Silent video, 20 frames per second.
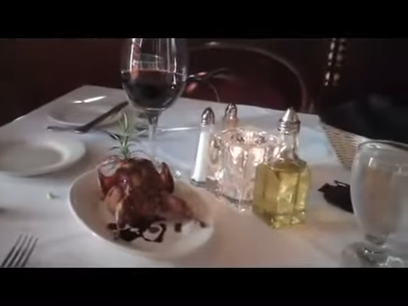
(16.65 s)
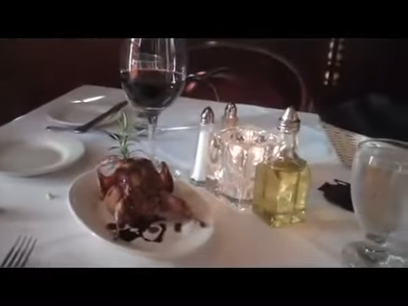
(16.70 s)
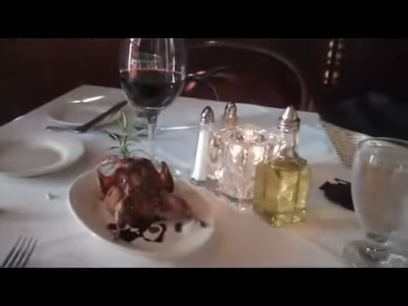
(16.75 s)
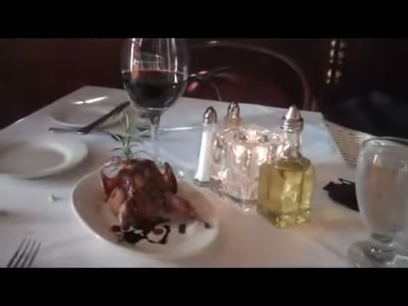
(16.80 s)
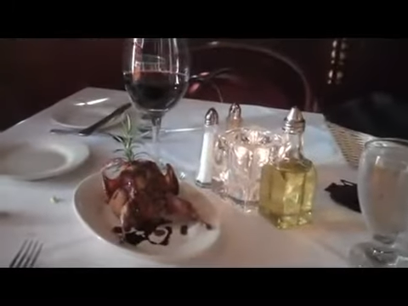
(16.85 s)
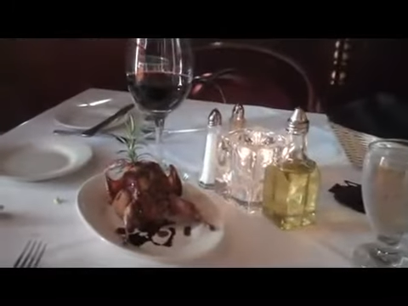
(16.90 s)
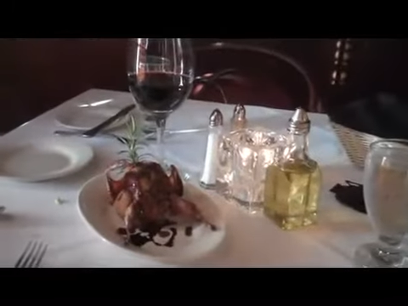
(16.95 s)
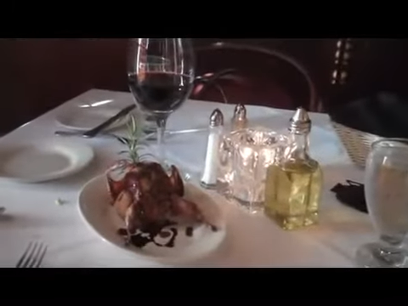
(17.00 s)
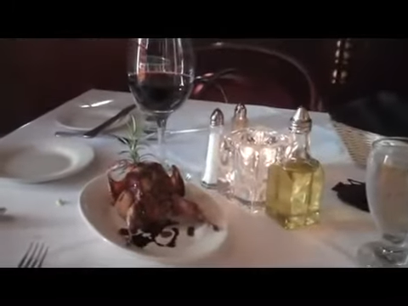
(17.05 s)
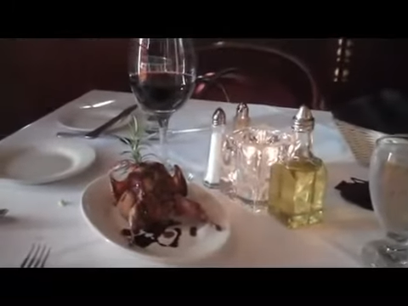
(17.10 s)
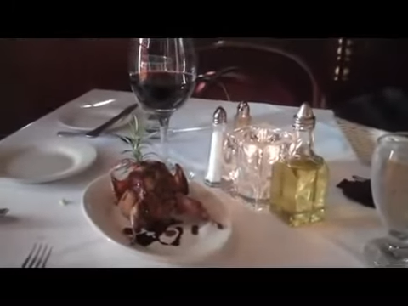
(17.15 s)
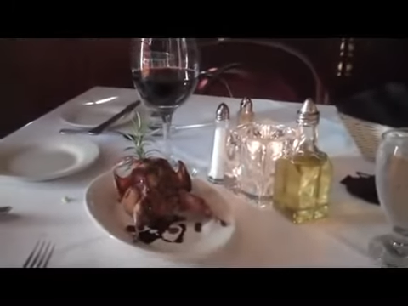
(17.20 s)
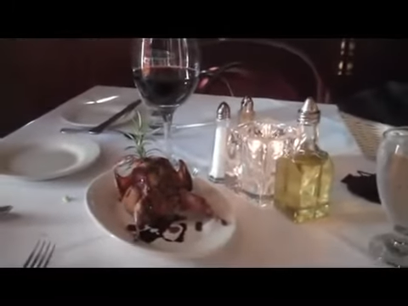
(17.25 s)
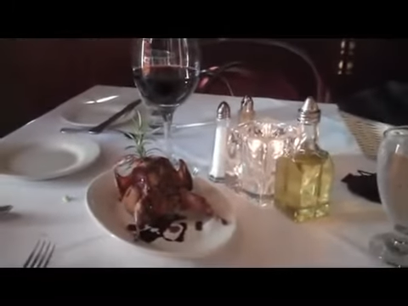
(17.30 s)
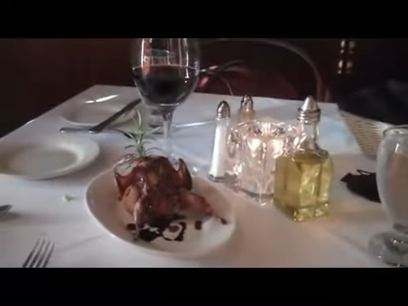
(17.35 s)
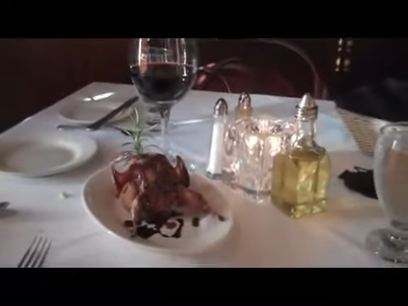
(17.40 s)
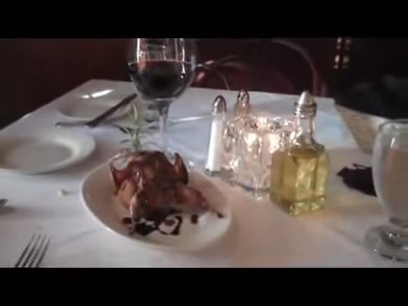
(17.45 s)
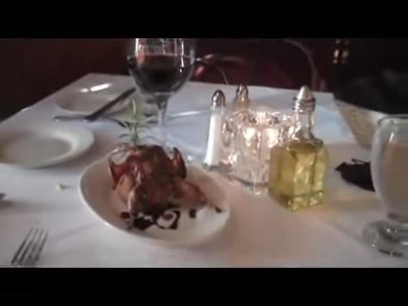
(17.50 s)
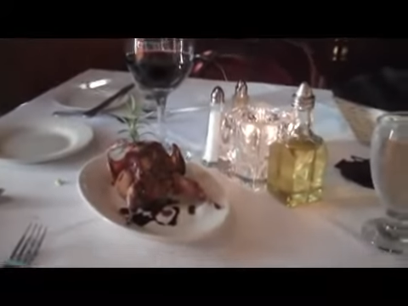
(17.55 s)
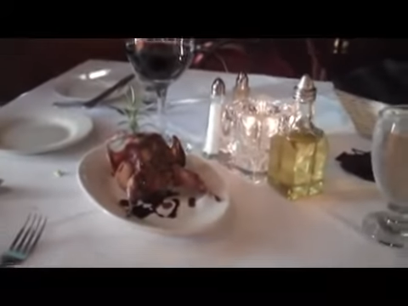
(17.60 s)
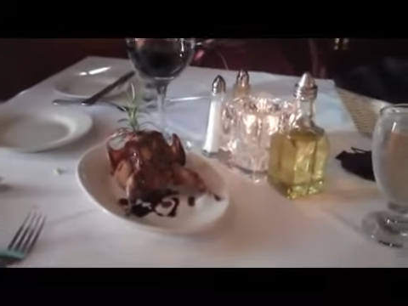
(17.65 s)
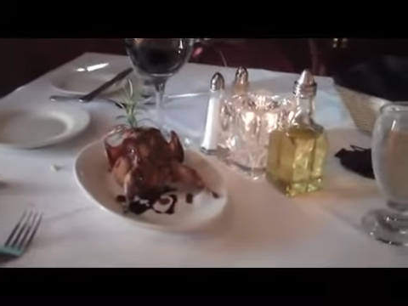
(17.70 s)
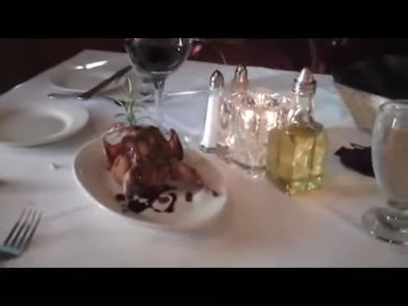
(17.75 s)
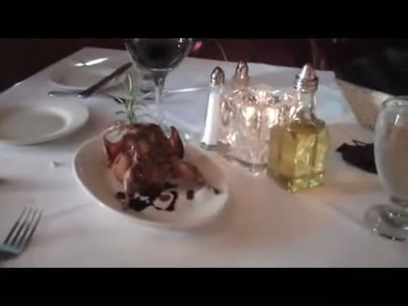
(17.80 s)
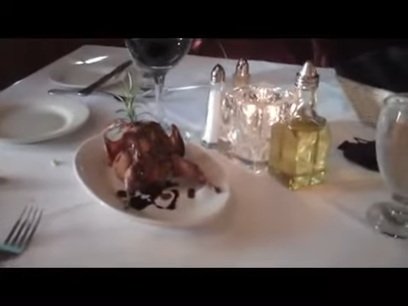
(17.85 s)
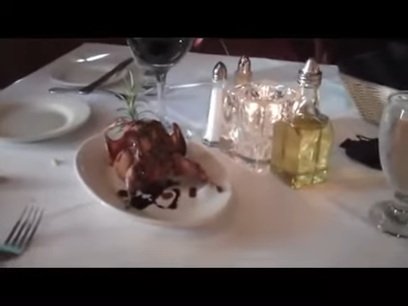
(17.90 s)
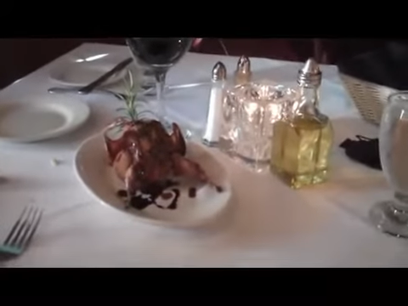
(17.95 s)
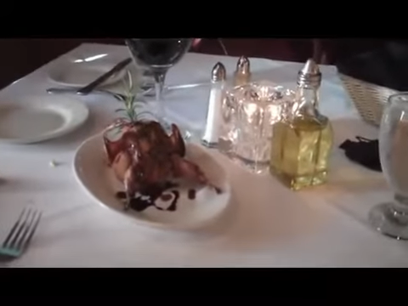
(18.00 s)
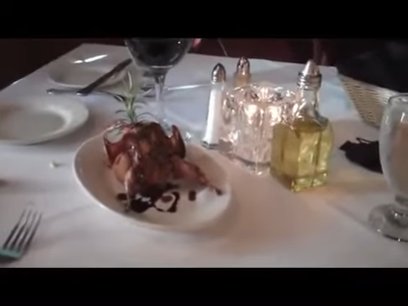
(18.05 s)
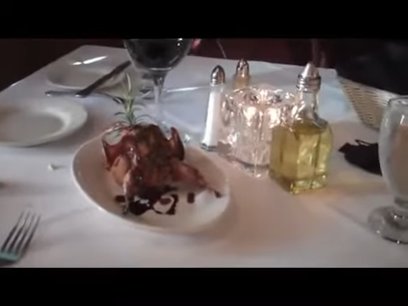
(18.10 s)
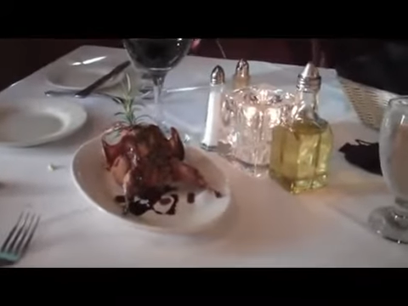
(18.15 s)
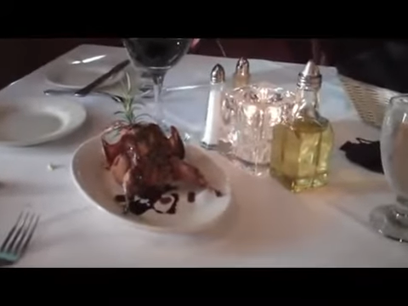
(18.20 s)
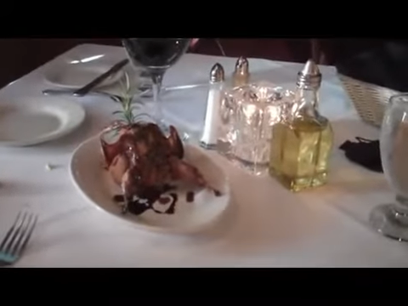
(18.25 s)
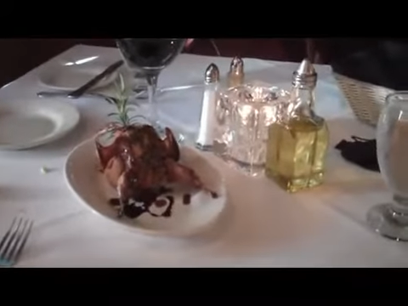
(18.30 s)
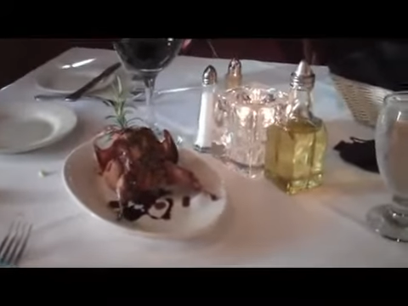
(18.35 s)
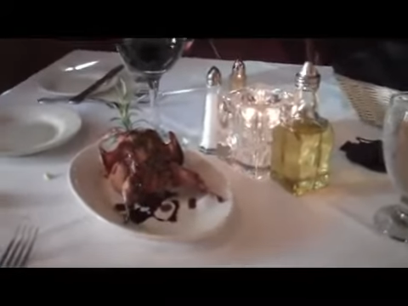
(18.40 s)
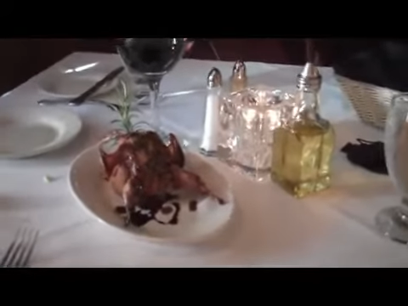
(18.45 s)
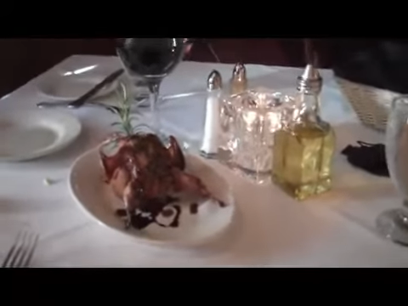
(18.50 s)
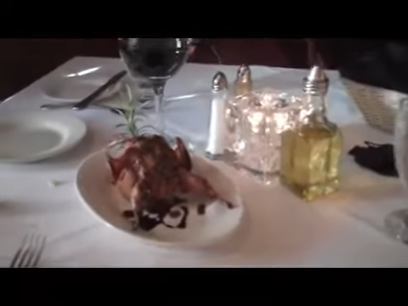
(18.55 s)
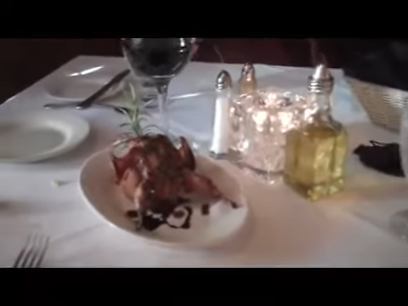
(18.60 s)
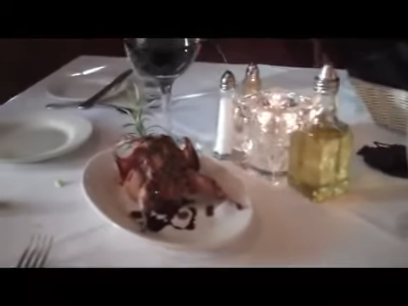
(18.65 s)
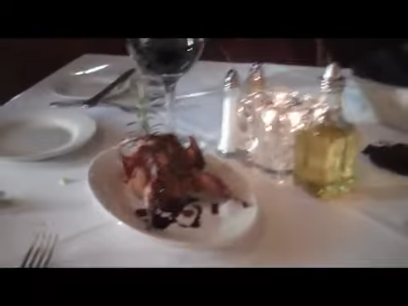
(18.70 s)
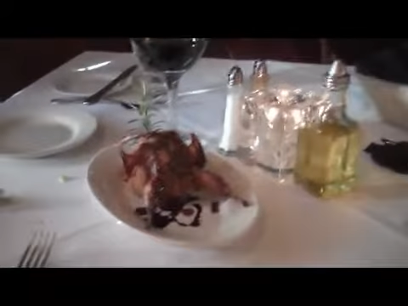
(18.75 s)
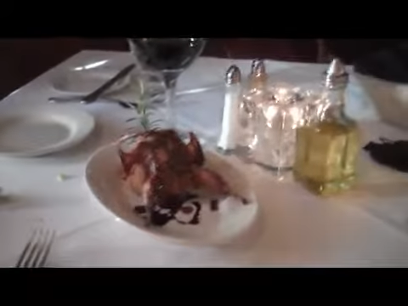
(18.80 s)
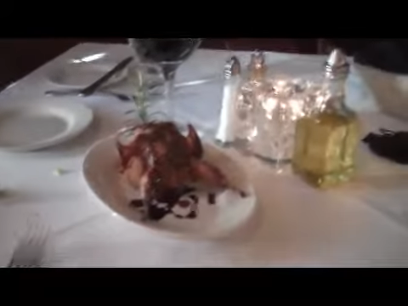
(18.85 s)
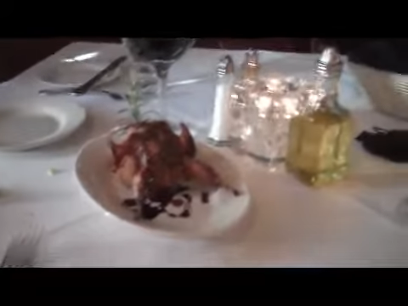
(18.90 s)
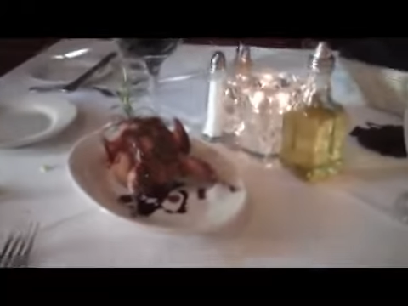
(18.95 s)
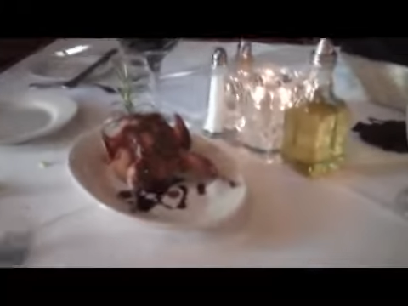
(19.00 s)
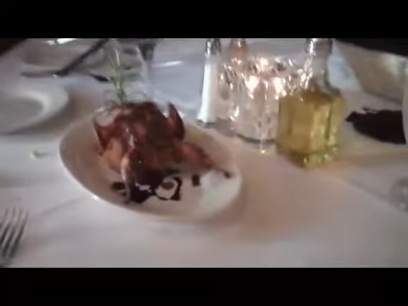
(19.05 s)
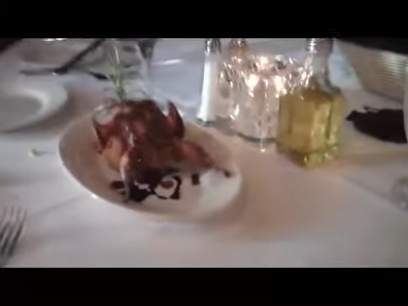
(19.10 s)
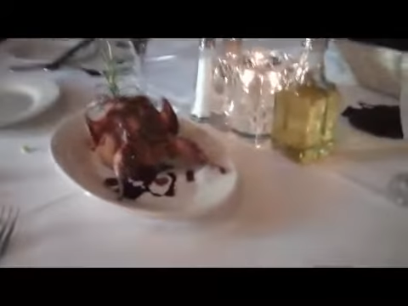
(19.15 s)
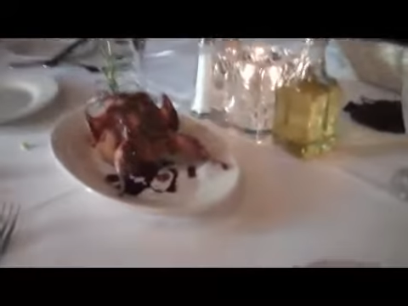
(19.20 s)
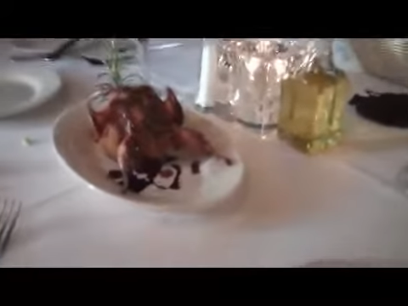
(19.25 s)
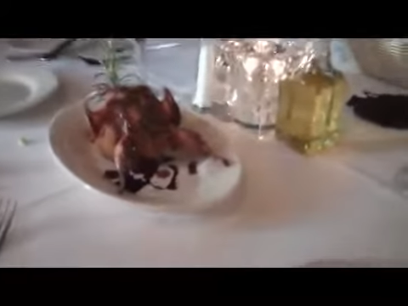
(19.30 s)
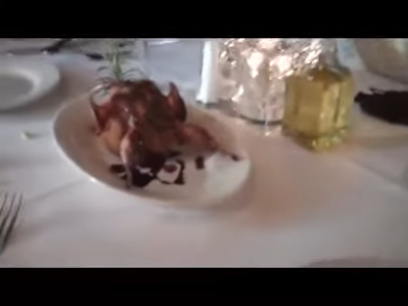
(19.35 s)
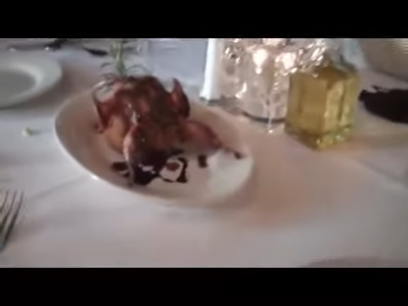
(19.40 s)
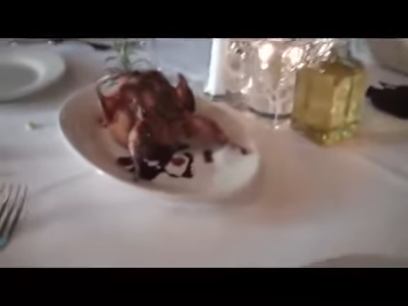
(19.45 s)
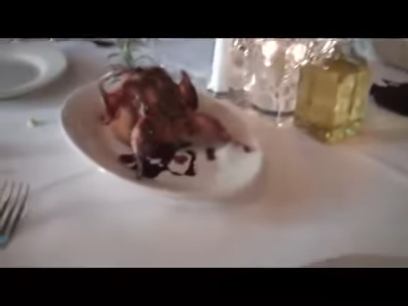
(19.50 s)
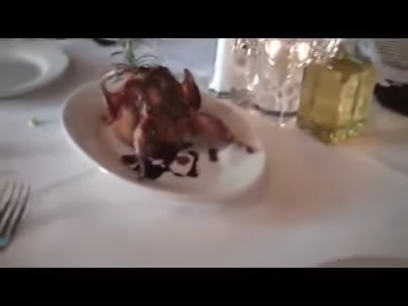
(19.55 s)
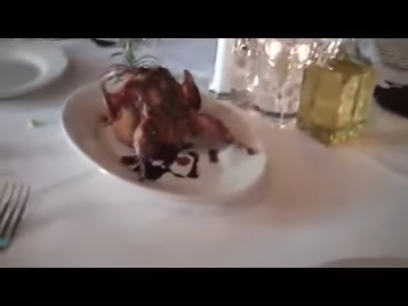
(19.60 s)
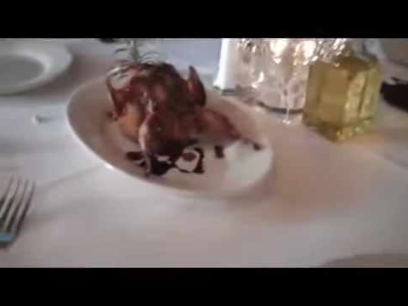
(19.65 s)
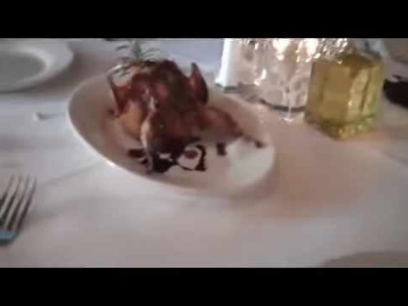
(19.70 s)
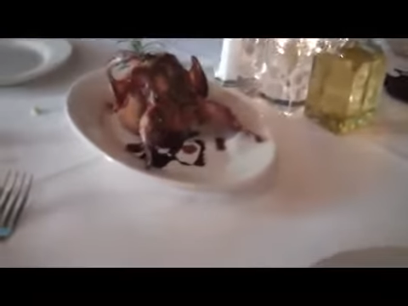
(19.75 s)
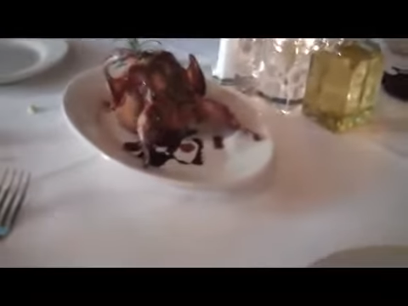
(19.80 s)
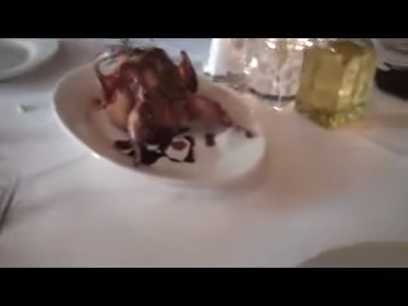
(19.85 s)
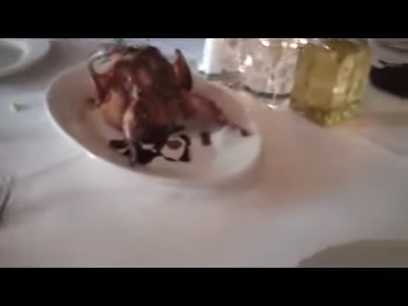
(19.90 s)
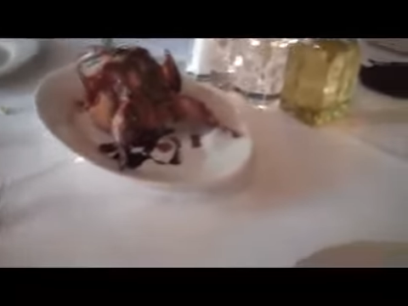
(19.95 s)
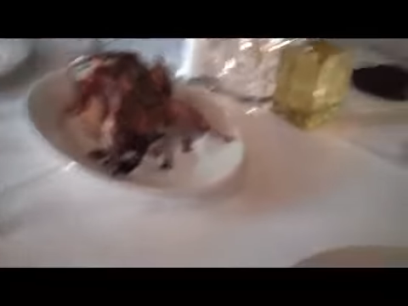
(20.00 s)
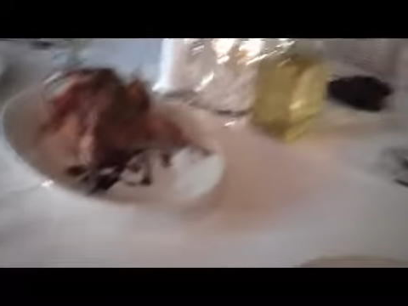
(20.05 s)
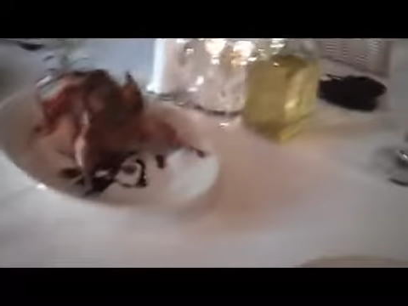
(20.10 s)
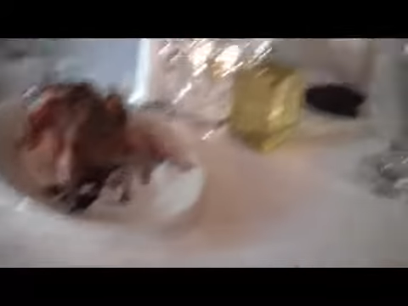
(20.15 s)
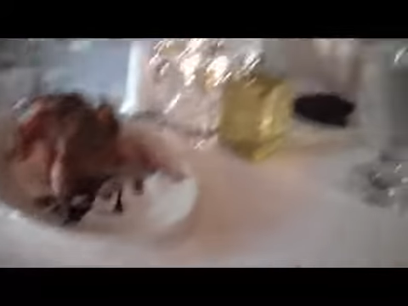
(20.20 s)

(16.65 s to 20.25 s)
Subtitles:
(no speaker visible)